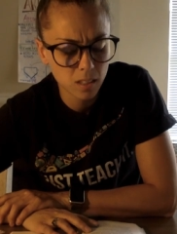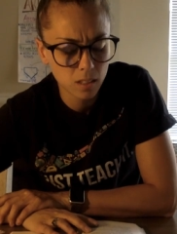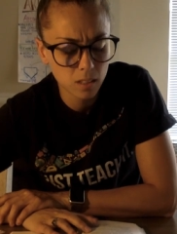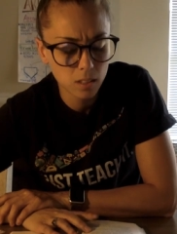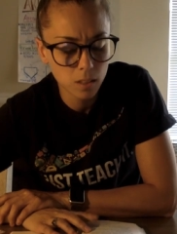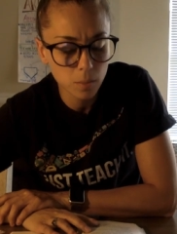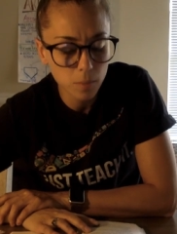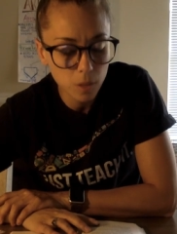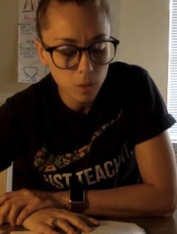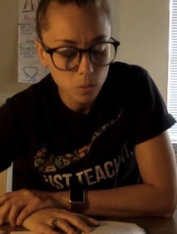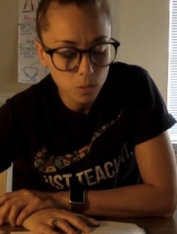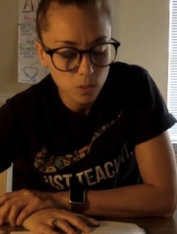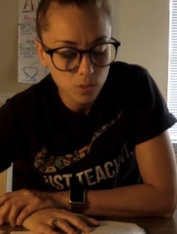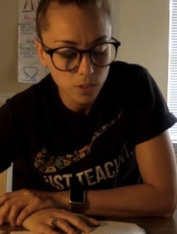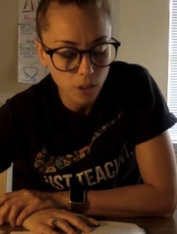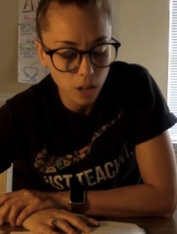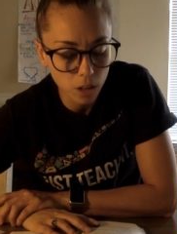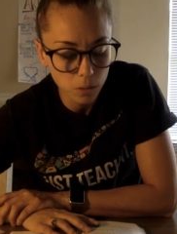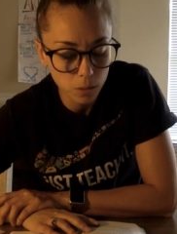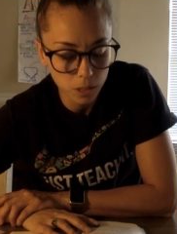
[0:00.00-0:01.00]
Something was
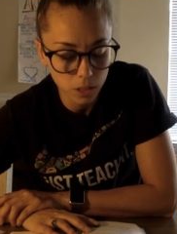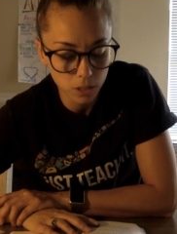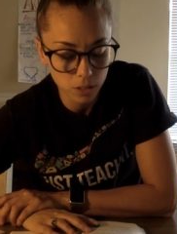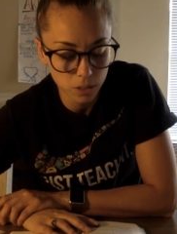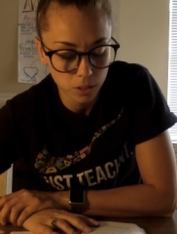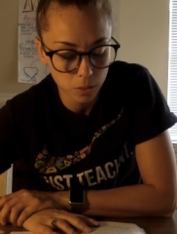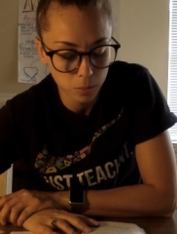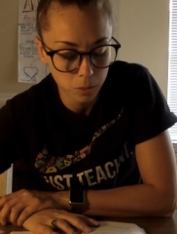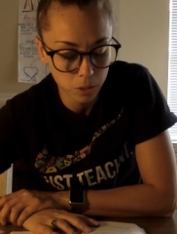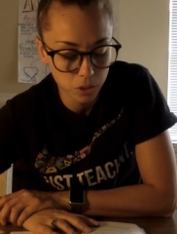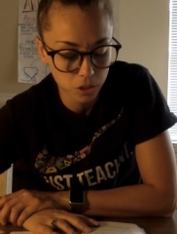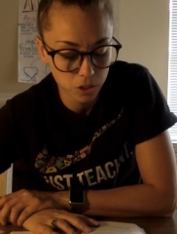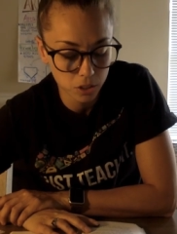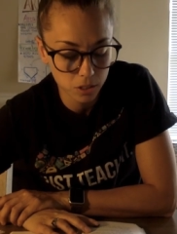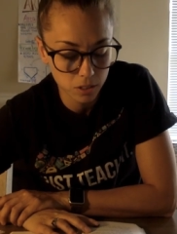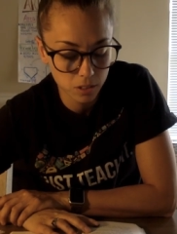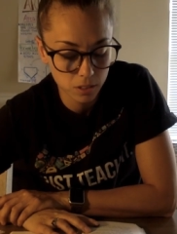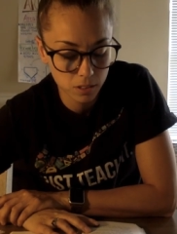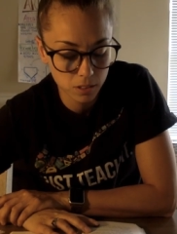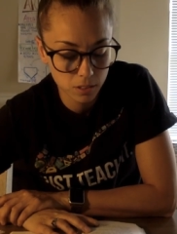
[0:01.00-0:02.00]
following her in the
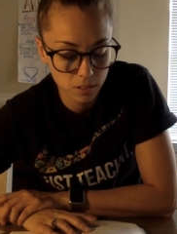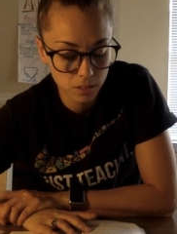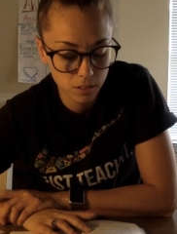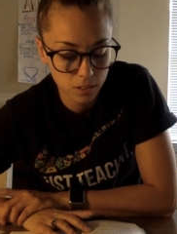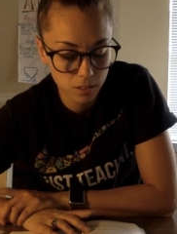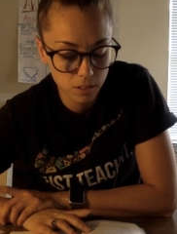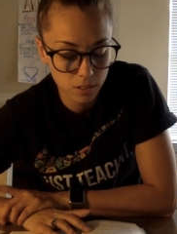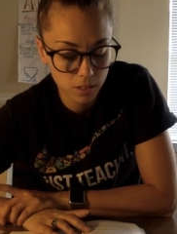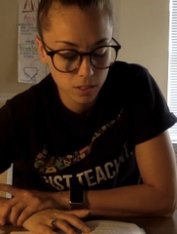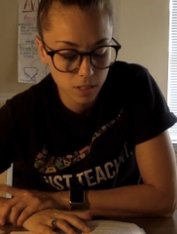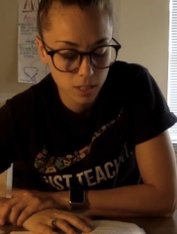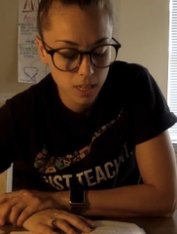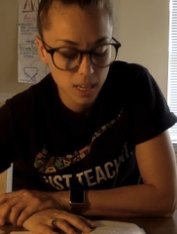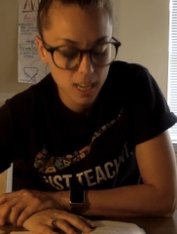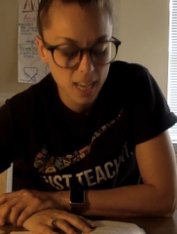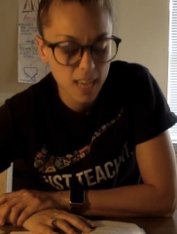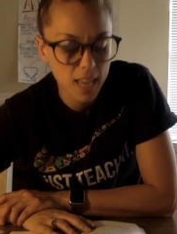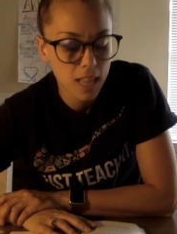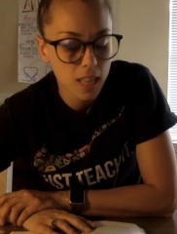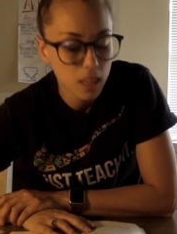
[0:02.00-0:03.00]
bushes.
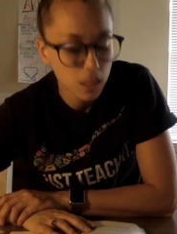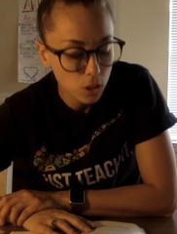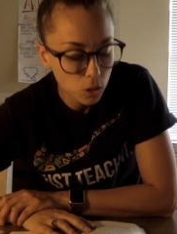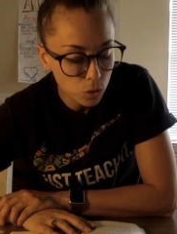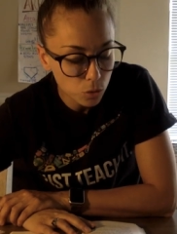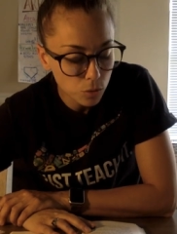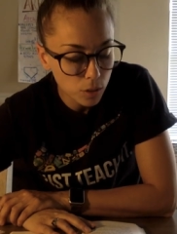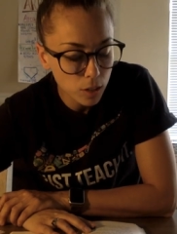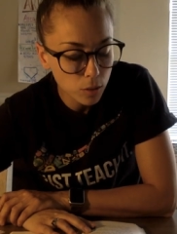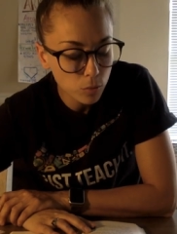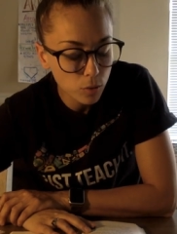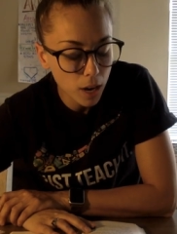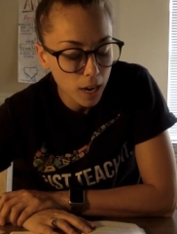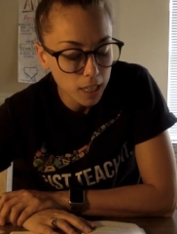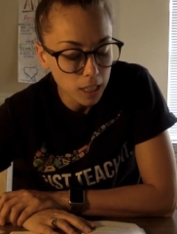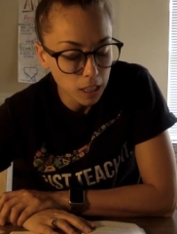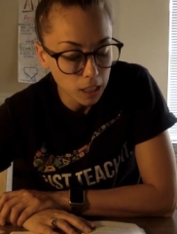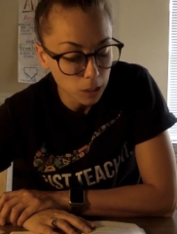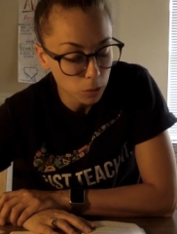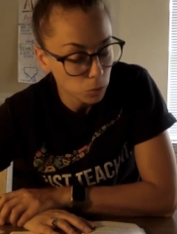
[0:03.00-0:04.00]
Little Red
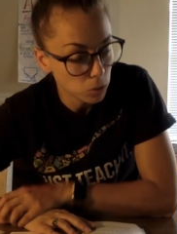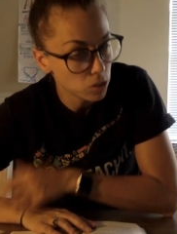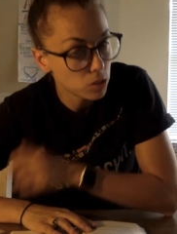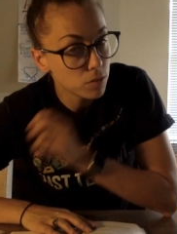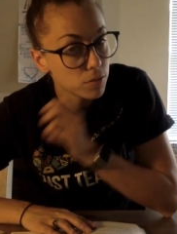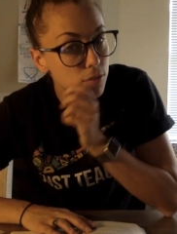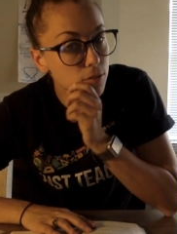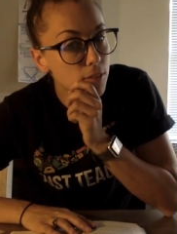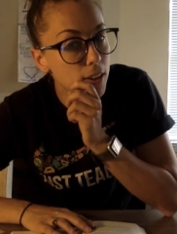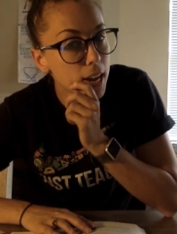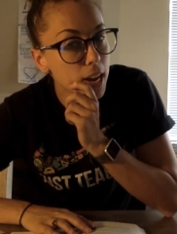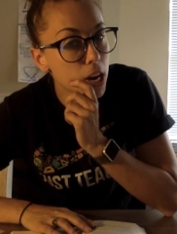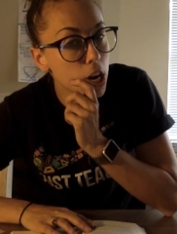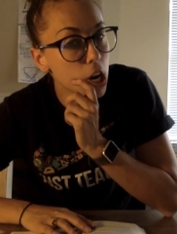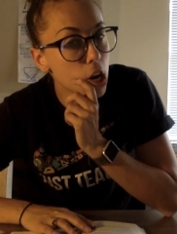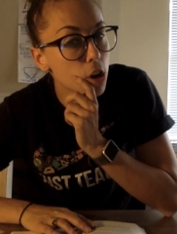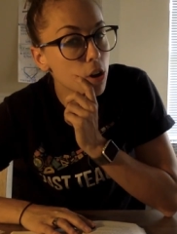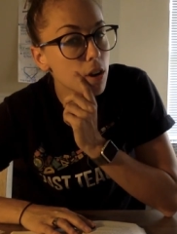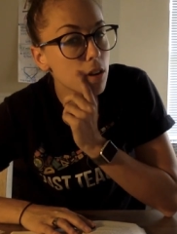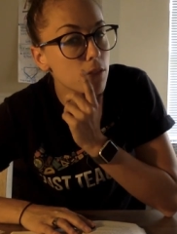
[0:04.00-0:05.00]
Riding Hood was
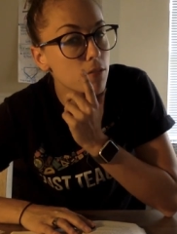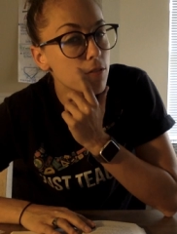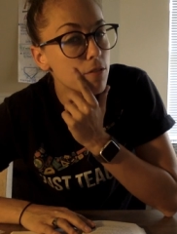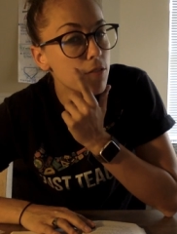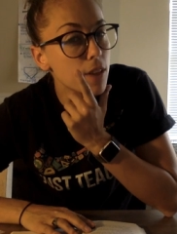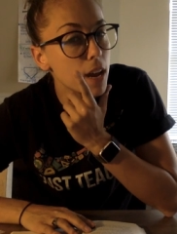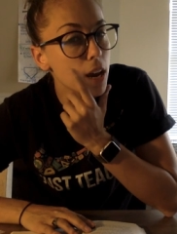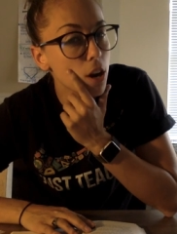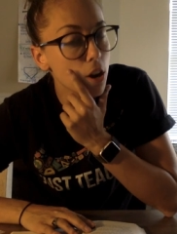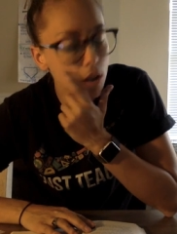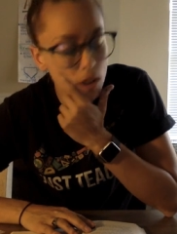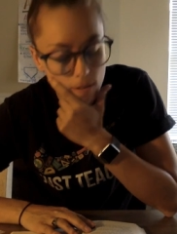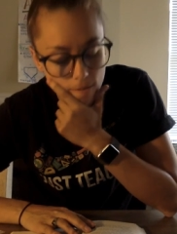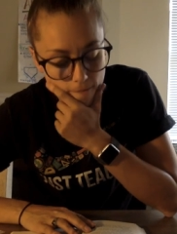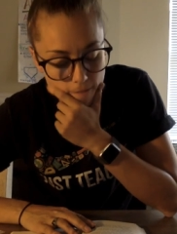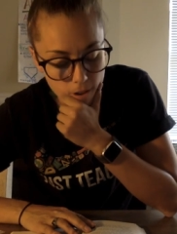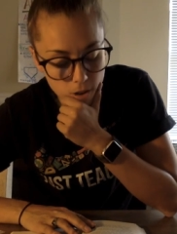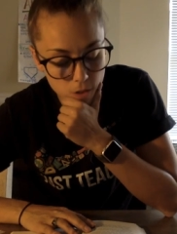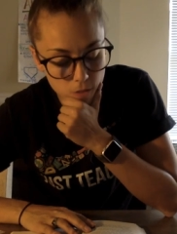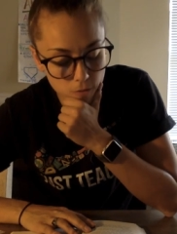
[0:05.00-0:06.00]
very, very
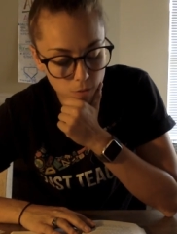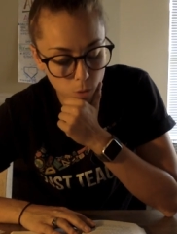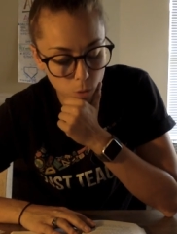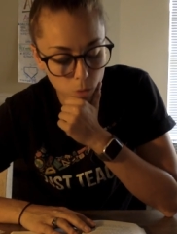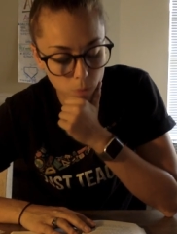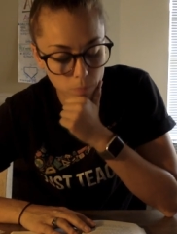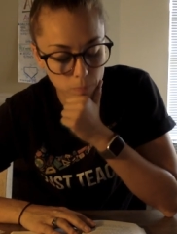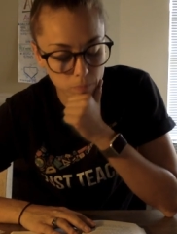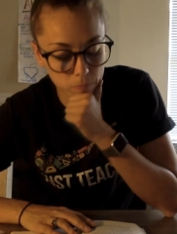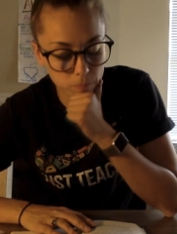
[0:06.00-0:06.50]
fearful.